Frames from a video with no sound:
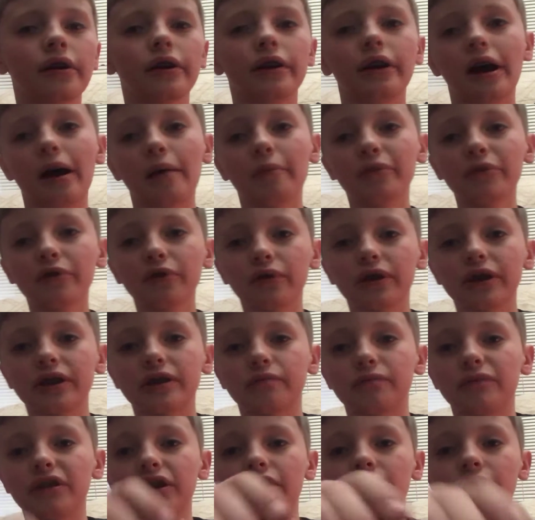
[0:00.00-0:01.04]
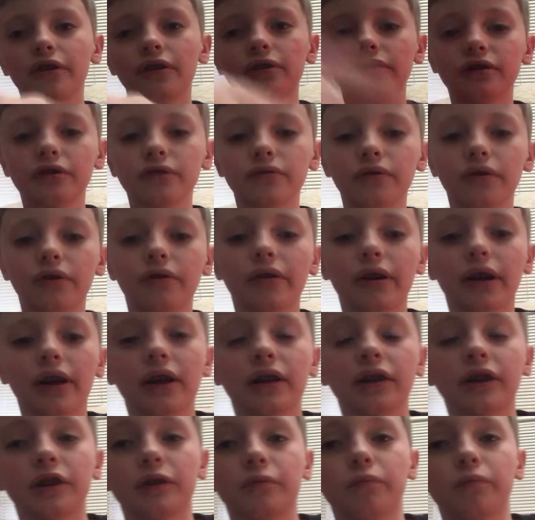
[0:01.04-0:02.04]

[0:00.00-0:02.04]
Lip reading: I'm gonna go get some needle noses real quick because